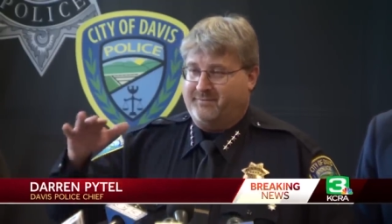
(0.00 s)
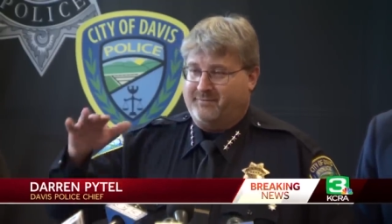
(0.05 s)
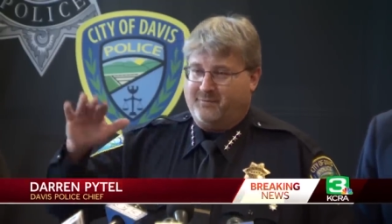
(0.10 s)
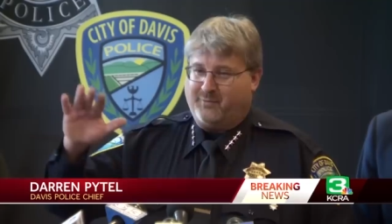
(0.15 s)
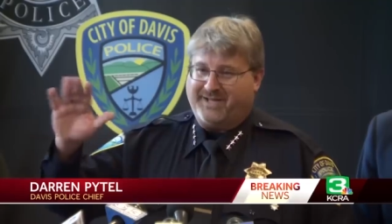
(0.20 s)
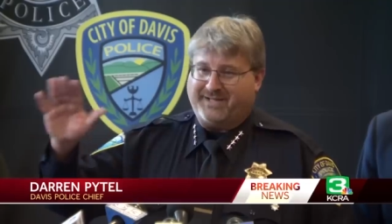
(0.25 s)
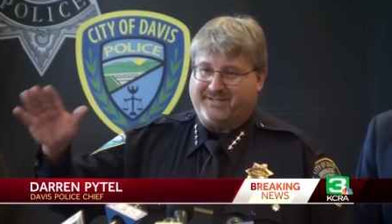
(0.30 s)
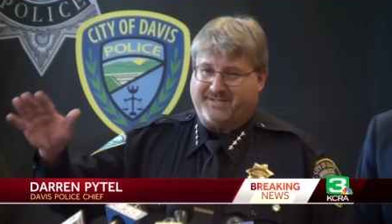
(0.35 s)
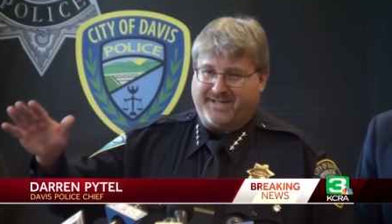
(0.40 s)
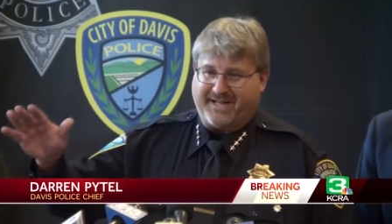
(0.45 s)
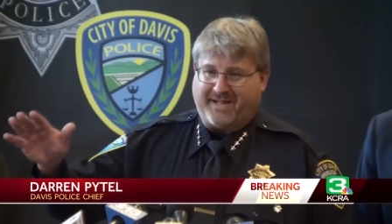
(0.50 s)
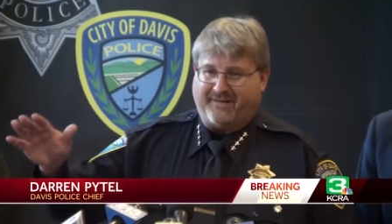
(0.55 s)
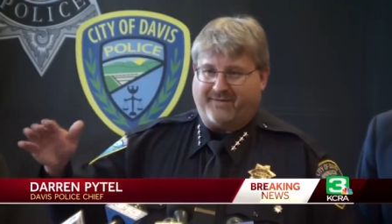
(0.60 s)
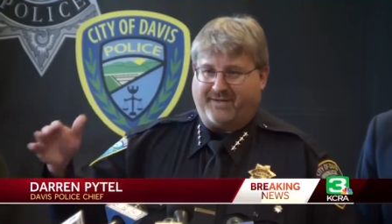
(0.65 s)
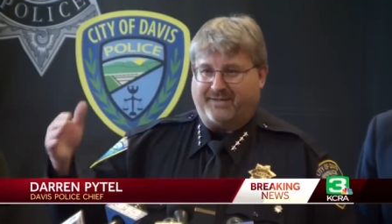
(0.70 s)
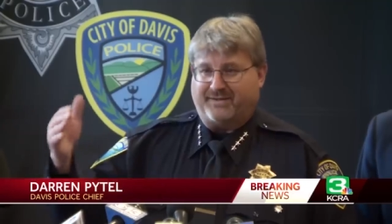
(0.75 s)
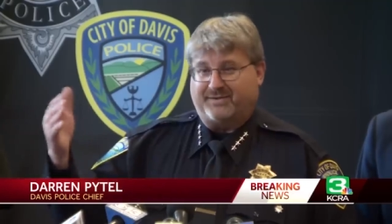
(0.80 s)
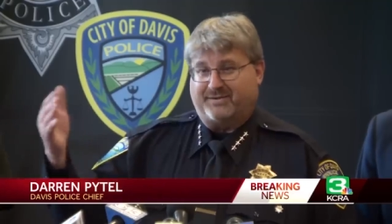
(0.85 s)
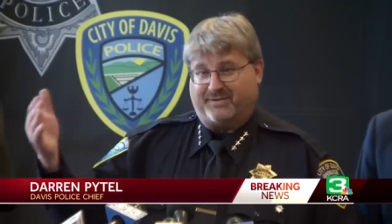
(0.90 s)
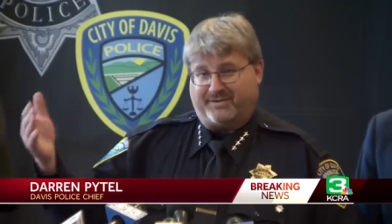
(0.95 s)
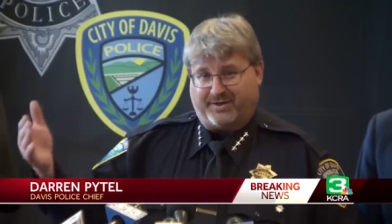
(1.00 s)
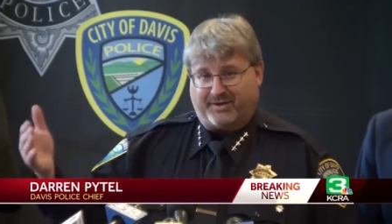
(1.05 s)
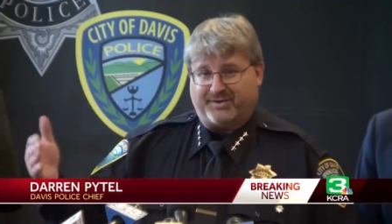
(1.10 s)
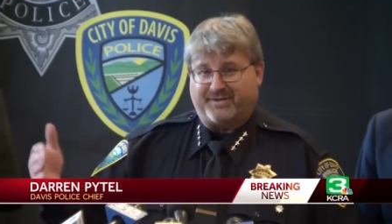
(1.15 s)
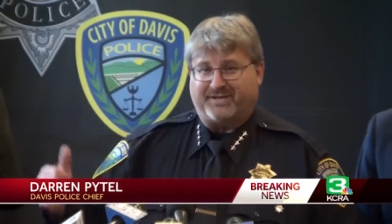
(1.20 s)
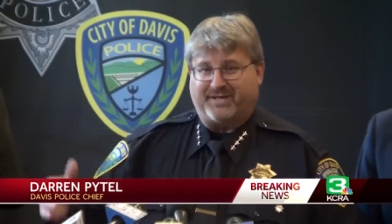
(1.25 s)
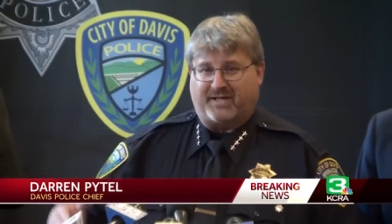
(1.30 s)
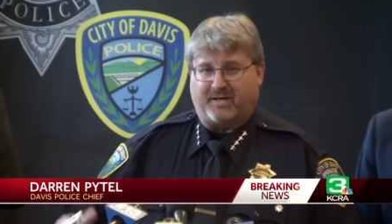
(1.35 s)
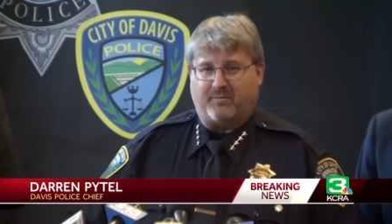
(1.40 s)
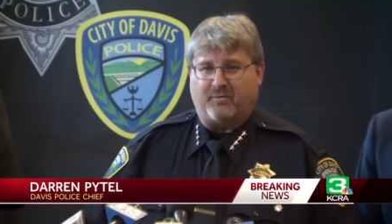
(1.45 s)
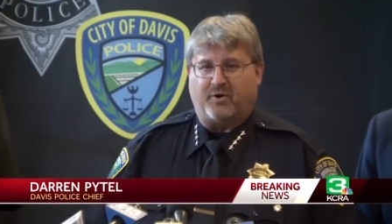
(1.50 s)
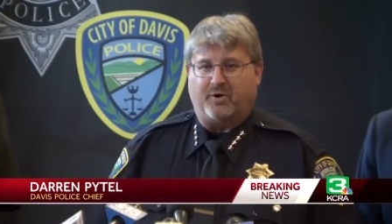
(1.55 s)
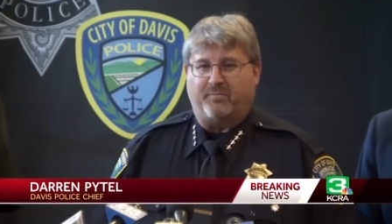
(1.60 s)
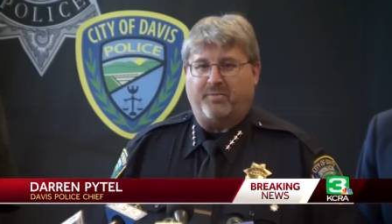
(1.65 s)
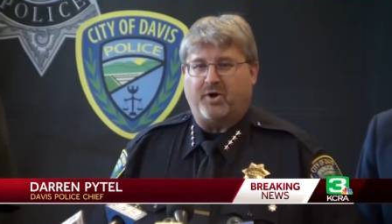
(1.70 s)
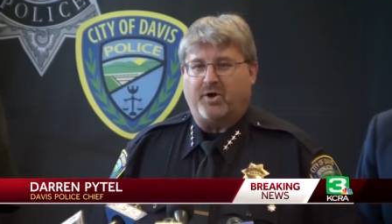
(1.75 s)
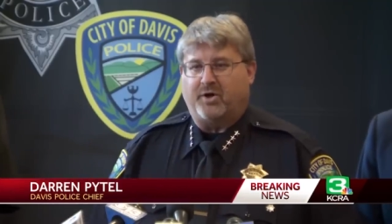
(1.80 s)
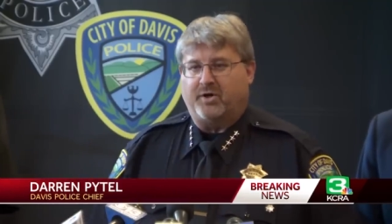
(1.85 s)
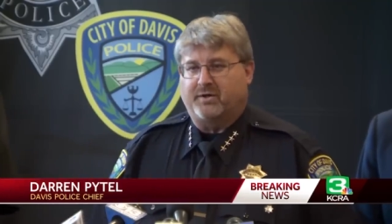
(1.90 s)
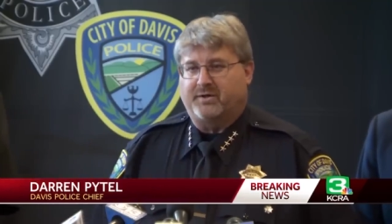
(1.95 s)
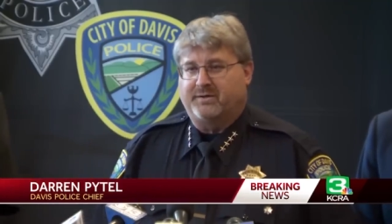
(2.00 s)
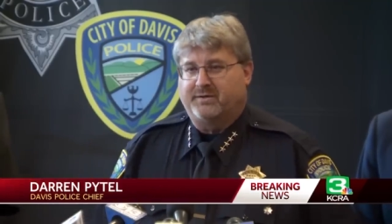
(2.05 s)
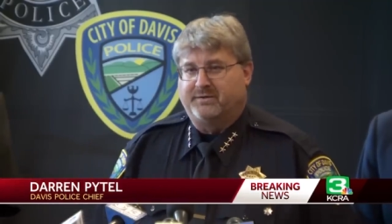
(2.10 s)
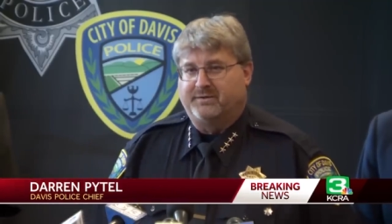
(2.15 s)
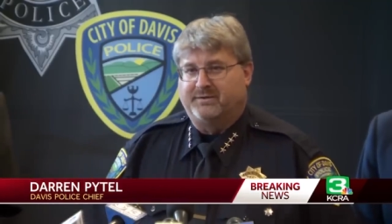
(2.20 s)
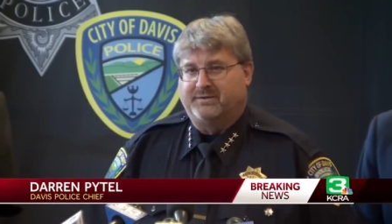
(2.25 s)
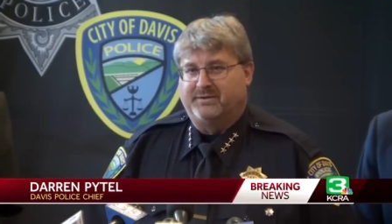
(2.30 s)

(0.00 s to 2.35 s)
West Davis, near Sycamore Park,